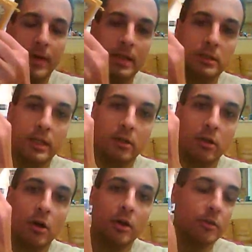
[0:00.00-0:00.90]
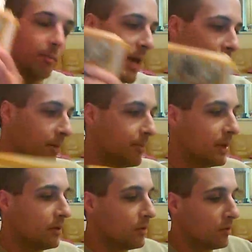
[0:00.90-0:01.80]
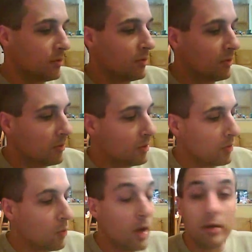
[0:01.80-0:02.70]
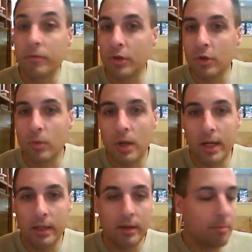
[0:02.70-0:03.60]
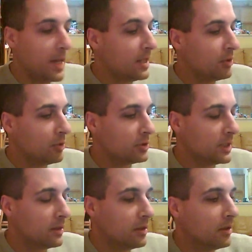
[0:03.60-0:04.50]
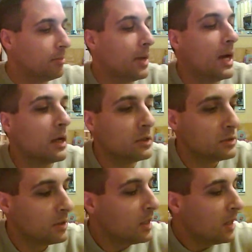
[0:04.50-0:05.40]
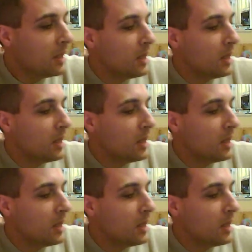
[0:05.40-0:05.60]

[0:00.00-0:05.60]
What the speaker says: fancy cloth map and quite a few manuals in the box.